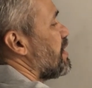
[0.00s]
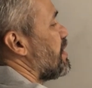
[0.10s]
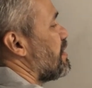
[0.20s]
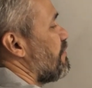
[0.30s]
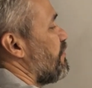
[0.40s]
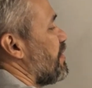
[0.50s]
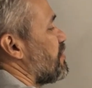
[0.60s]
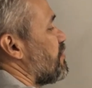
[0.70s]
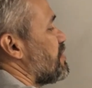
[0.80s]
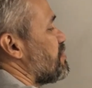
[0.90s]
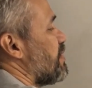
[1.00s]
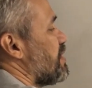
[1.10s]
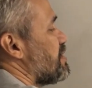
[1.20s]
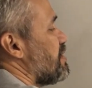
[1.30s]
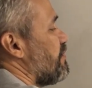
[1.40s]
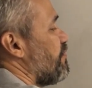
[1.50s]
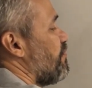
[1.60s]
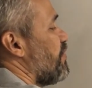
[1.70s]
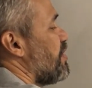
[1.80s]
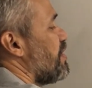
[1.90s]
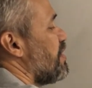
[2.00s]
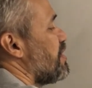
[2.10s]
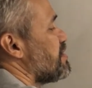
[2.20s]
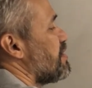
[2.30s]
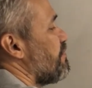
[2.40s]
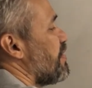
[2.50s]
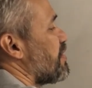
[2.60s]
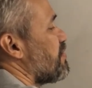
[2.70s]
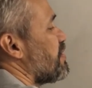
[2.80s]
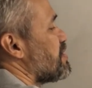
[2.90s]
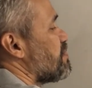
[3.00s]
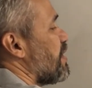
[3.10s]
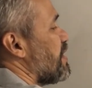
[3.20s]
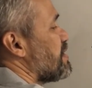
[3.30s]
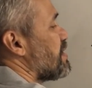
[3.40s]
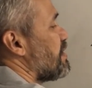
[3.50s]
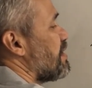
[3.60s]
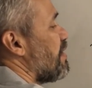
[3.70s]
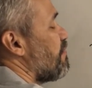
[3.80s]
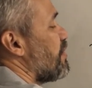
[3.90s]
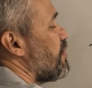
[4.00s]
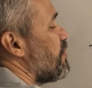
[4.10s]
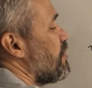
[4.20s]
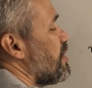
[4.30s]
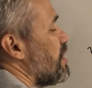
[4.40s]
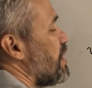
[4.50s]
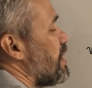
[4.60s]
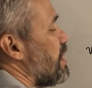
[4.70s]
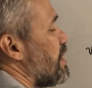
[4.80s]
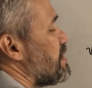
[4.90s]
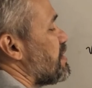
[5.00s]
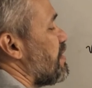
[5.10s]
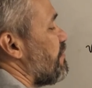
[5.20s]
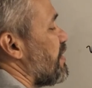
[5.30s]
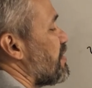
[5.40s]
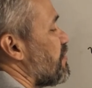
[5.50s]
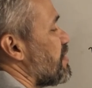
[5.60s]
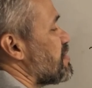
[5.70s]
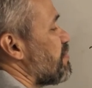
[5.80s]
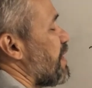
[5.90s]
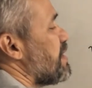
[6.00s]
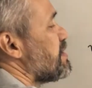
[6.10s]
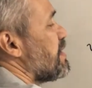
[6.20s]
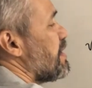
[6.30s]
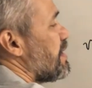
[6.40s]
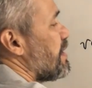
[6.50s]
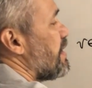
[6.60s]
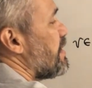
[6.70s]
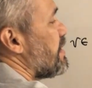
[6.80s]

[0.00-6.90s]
in the vector space. If V is in the vector space and W is in the vector space, then